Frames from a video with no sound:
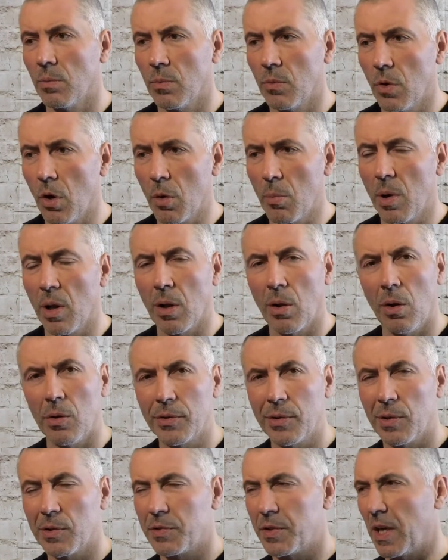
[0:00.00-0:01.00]
Normal
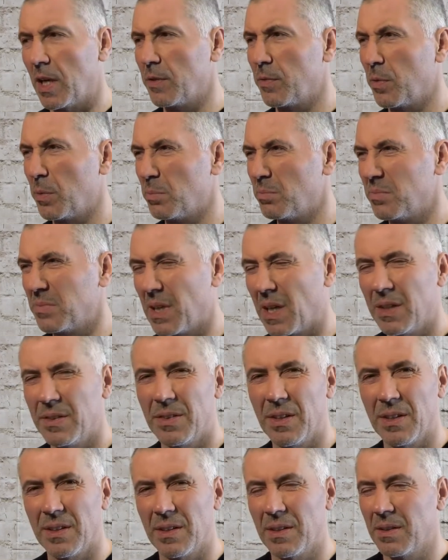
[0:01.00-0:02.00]
hotels start from
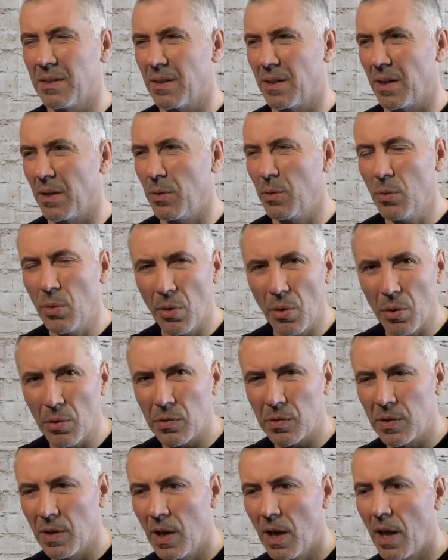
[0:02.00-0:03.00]
100
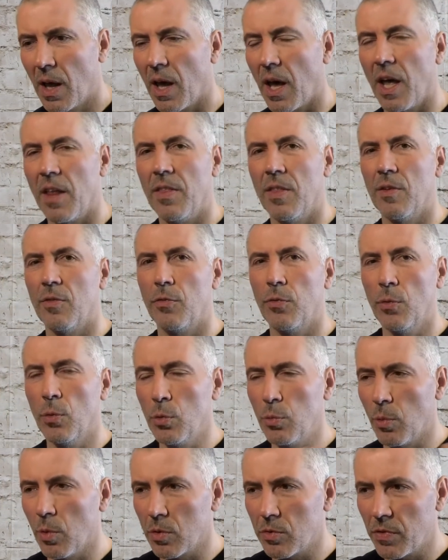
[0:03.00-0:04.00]
euros and the
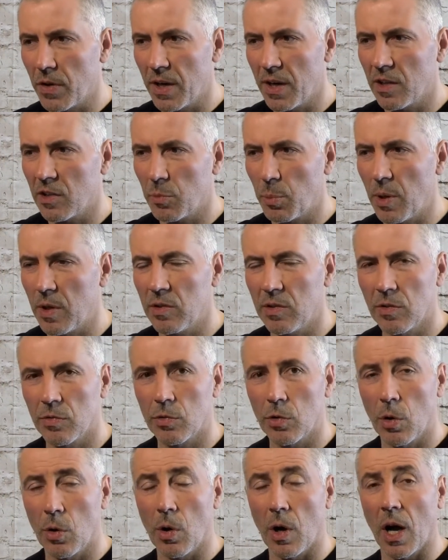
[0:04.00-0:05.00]
food was very expensive,
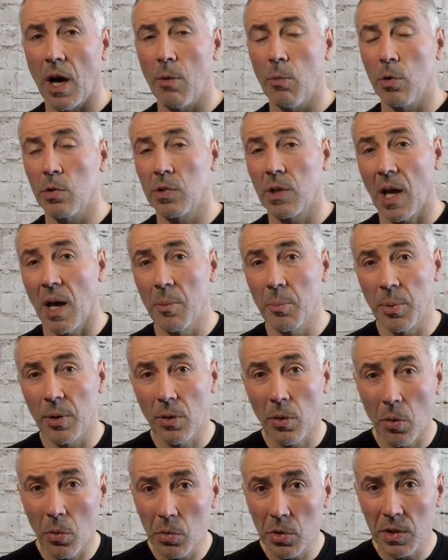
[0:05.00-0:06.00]
so I was
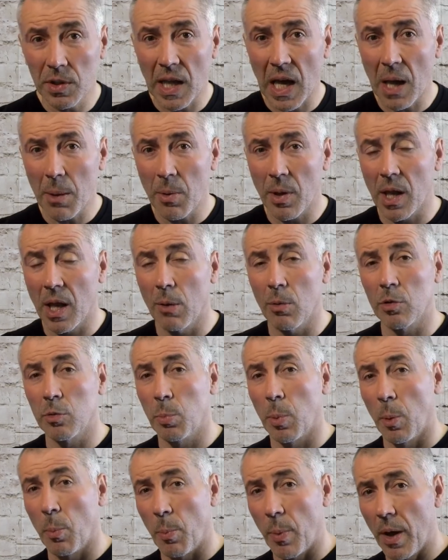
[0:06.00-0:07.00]
camping all the time and I was
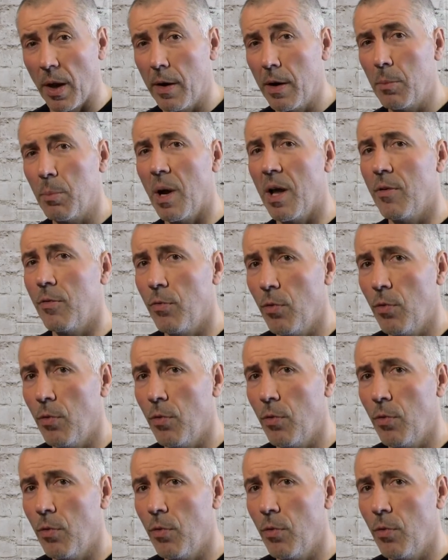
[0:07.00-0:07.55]
preparing my